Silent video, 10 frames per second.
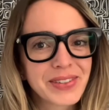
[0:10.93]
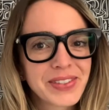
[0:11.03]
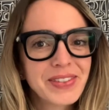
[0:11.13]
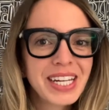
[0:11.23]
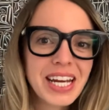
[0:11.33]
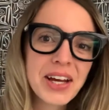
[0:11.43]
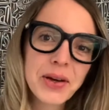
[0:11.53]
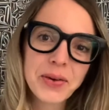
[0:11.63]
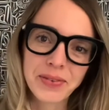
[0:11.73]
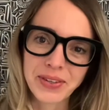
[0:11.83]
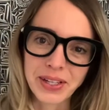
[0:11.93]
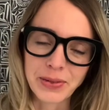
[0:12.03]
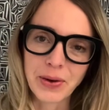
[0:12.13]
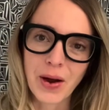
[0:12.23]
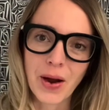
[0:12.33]
video. If
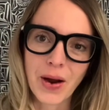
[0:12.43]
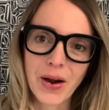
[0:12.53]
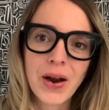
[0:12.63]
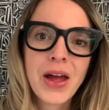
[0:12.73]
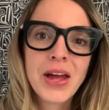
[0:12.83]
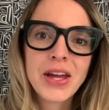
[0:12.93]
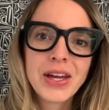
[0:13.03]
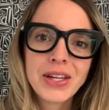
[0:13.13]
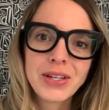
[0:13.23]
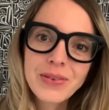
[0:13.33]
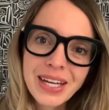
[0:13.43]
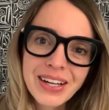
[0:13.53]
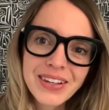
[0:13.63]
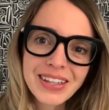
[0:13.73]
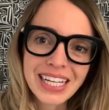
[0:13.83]
you are new
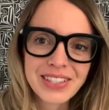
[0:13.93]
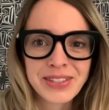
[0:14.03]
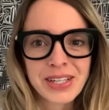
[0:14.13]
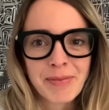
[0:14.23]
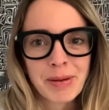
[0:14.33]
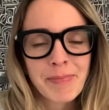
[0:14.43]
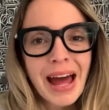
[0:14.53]
here, thanks for stopping by.